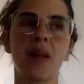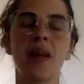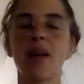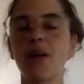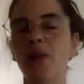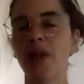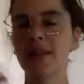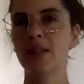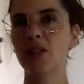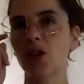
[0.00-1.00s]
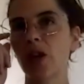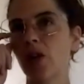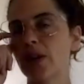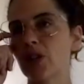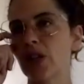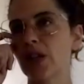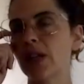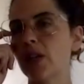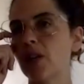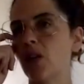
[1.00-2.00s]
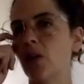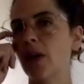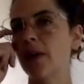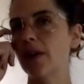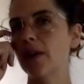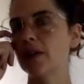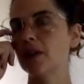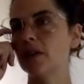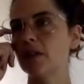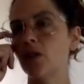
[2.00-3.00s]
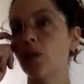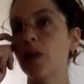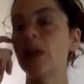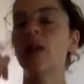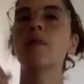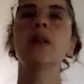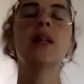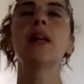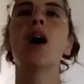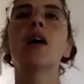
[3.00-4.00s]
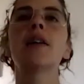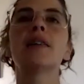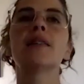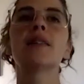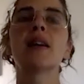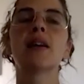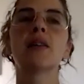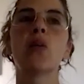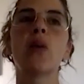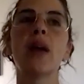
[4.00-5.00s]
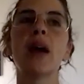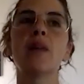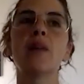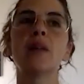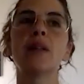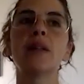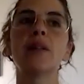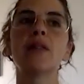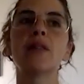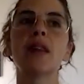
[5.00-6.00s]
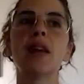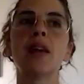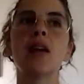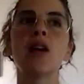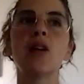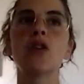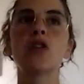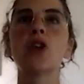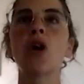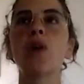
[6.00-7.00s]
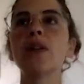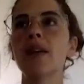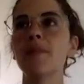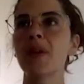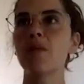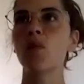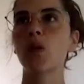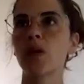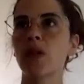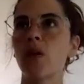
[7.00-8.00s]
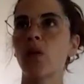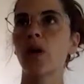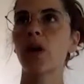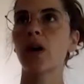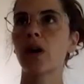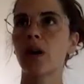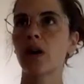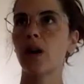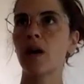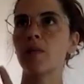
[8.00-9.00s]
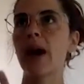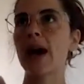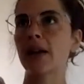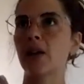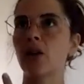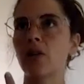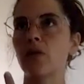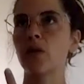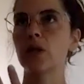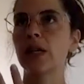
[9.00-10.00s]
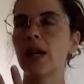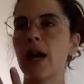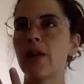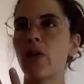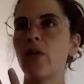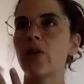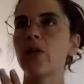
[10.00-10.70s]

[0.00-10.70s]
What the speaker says: Oh, that's such a great question. I think to be completely honest, like the way I believe is like there's always something more that we're unpacking or unfolding. I don't